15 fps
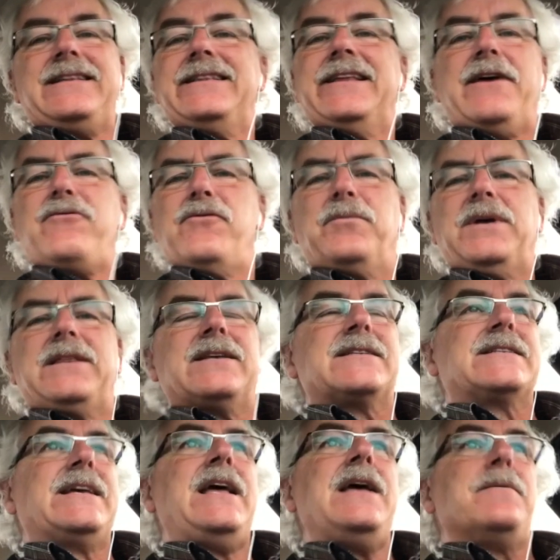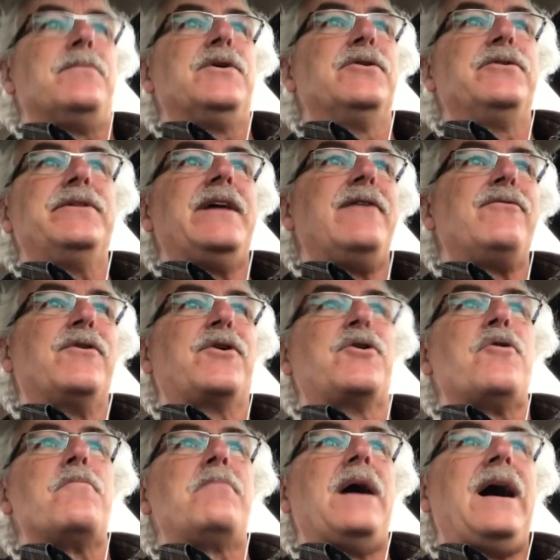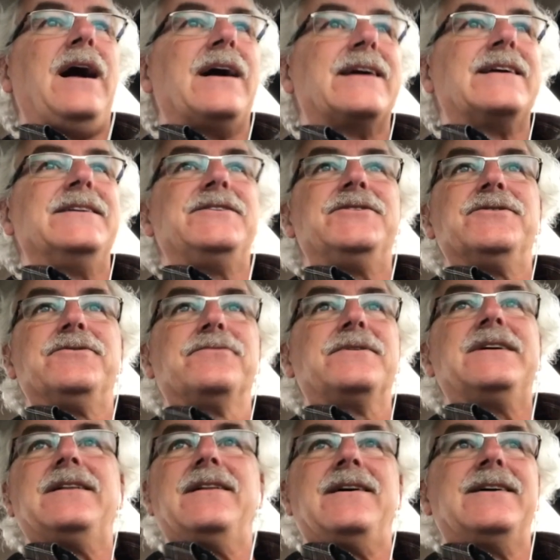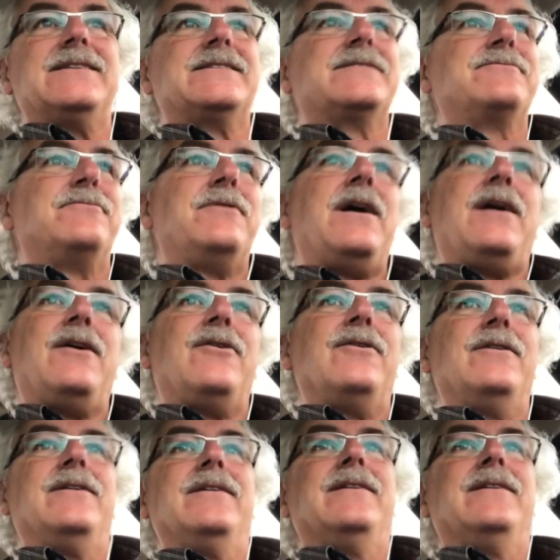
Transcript: never be the same. You'll never go back, and you'll realize, wow,